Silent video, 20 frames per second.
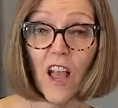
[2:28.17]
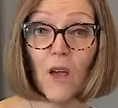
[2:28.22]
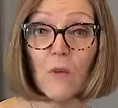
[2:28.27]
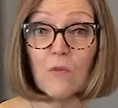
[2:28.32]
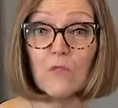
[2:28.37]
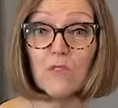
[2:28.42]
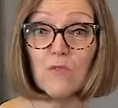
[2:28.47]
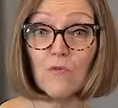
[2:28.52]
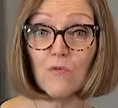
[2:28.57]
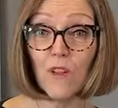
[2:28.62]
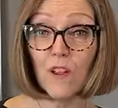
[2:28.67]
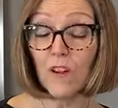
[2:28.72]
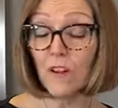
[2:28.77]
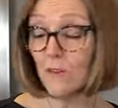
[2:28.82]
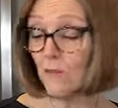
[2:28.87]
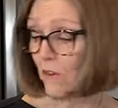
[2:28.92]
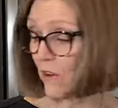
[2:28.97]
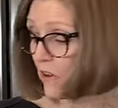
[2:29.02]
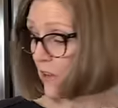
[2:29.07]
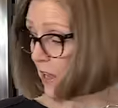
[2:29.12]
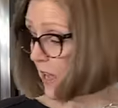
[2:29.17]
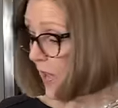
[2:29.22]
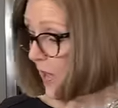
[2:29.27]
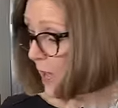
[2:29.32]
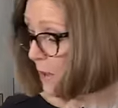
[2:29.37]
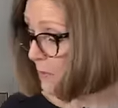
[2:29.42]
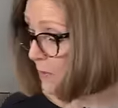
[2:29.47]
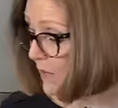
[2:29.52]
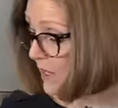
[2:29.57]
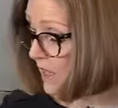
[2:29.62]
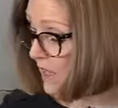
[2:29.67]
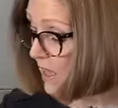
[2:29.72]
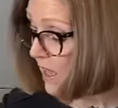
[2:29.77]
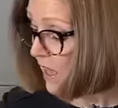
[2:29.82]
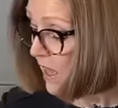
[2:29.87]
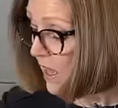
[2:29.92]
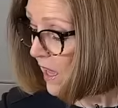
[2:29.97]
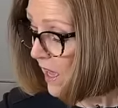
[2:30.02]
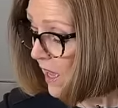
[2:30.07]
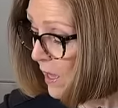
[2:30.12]
I was very, very happy
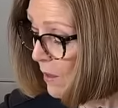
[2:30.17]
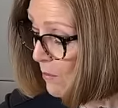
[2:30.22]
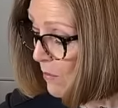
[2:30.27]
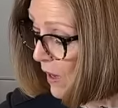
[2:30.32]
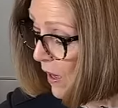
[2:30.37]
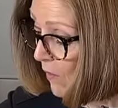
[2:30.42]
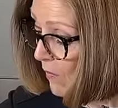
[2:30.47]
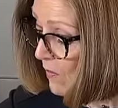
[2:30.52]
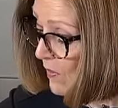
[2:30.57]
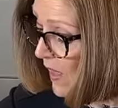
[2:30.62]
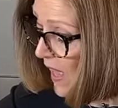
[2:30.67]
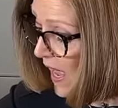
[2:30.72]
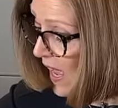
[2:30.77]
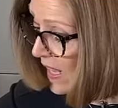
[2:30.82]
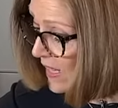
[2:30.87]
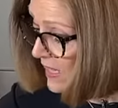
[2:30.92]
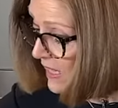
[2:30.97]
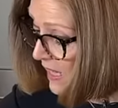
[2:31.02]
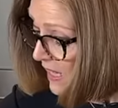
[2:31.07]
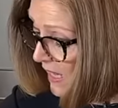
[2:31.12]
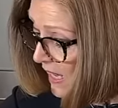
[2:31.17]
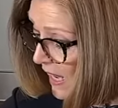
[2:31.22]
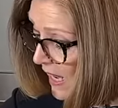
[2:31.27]
about that.